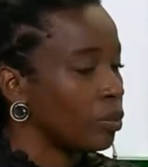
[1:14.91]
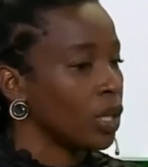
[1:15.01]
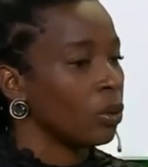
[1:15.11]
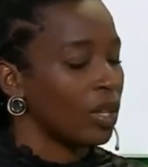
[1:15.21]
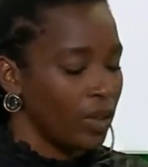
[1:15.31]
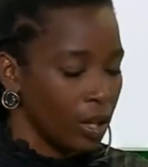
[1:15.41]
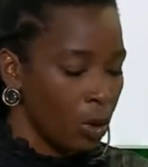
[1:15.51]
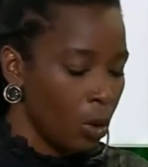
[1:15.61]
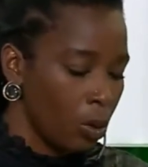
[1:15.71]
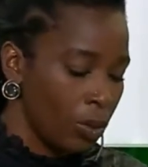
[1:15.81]
living at
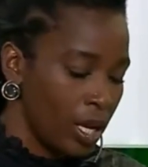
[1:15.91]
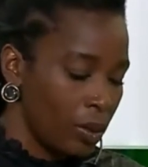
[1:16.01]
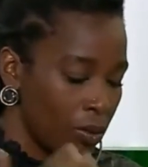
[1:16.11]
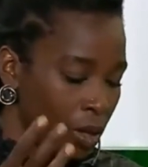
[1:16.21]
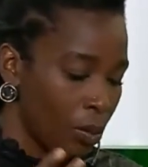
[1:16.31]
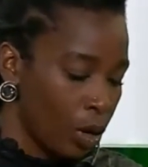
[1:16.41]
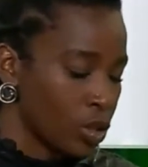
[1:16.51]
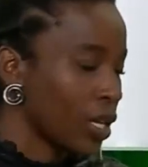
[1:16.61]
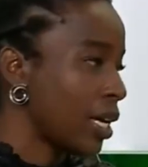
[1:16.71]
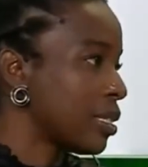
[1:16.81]
home in
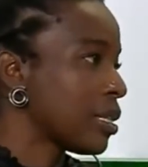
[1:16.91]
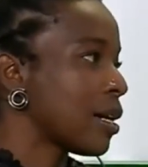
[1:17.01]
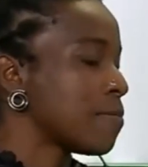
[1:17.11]
marginalized